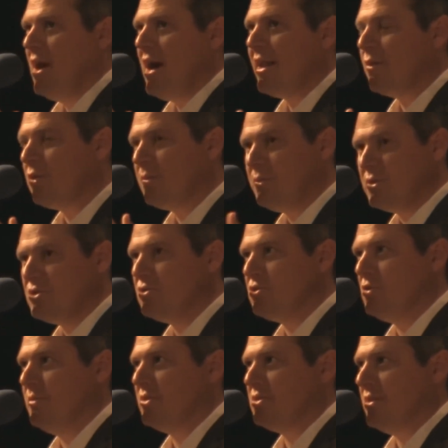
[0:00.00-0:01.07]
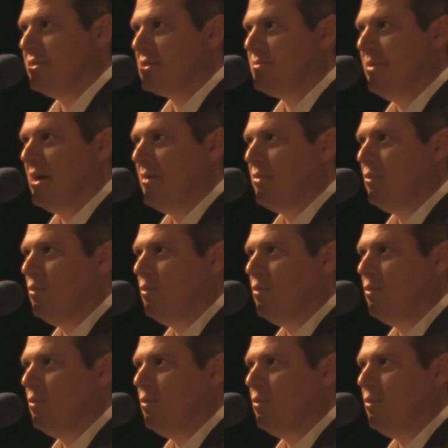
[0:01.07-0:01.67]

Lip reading: I don't want to put you too much on the spot, but